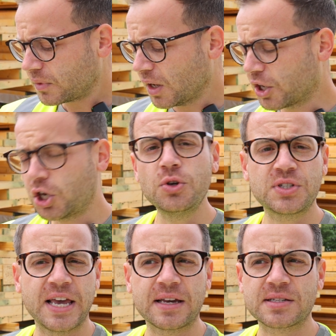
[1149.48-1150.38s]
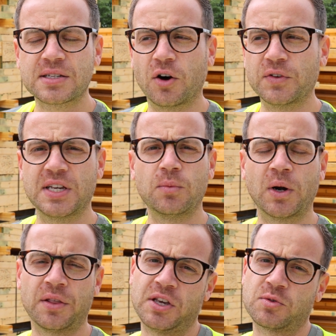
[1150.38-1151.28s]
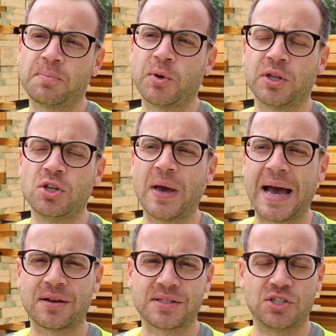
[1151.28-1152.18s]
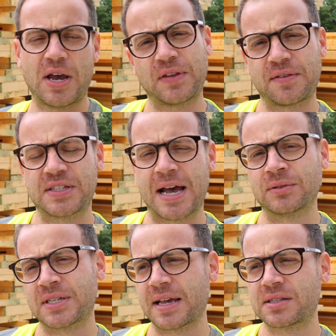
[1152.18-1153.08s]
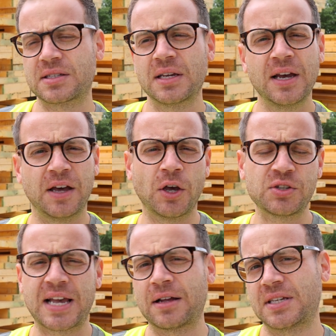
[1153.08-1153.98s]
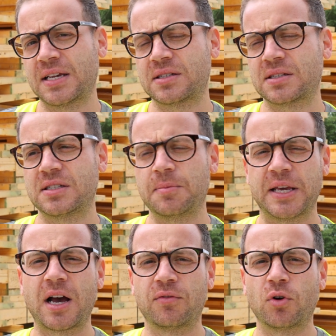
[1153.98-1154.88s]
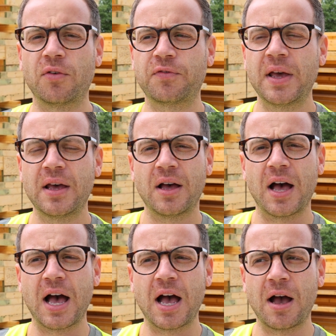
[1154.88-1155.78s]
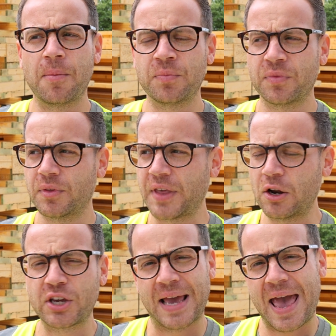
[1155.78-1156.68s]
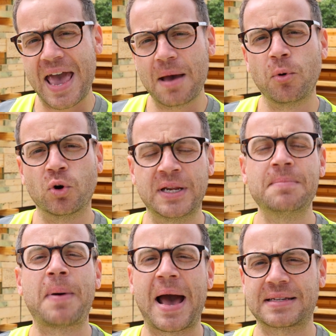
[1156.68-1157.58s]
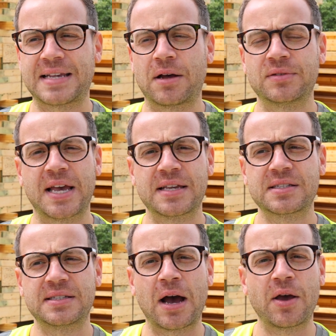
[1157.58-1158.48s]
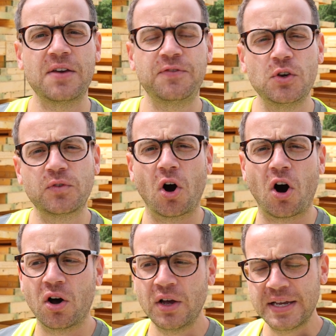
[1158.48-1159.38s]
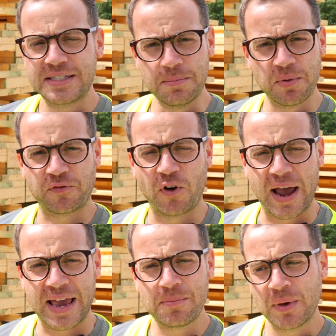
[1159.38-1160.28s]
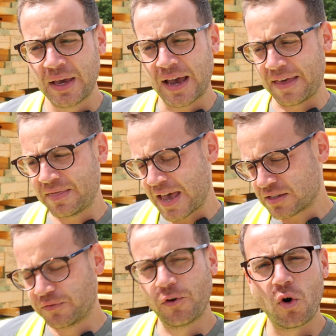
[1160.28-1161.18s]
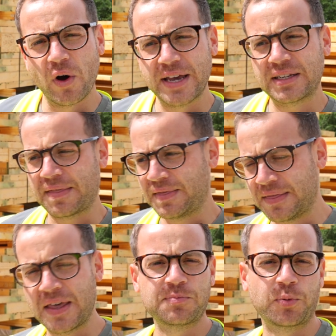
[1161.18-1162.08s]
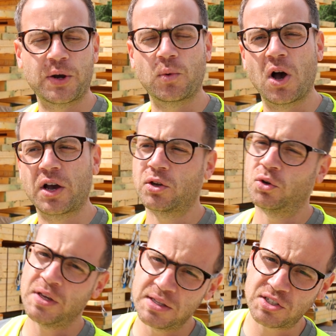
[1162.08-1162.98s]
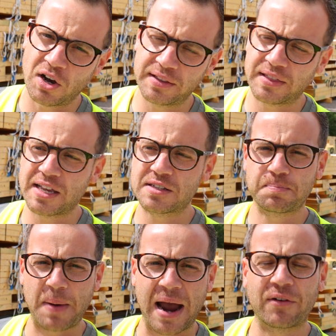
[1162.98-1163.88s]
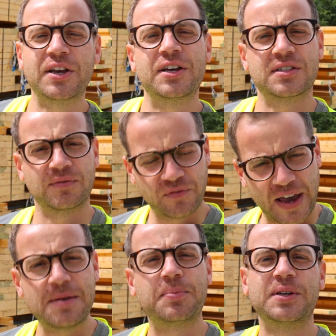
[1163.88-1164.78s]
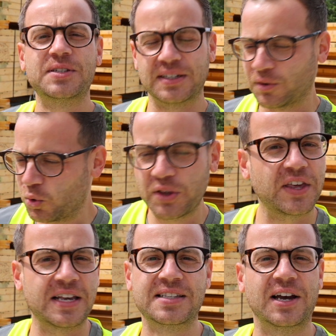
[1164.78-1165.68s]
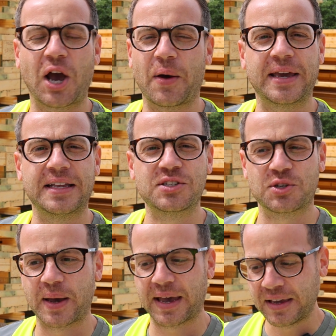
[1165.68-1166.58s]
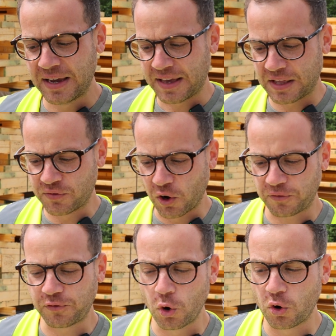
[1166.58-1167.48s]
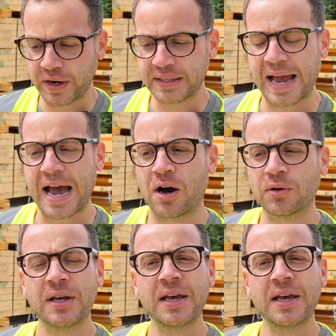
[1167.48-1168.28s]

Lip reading: Acoustics, obviously one of the things when building new houses, you have to have sound tests, and those sound tests typically cover off, they're looking at airborne and impact sound tests. Now, if you've got timber frame and there's a void and then there's brickwork and on the inside there's barriers and vapors and all the things that are going into it, and then you've got flooring down,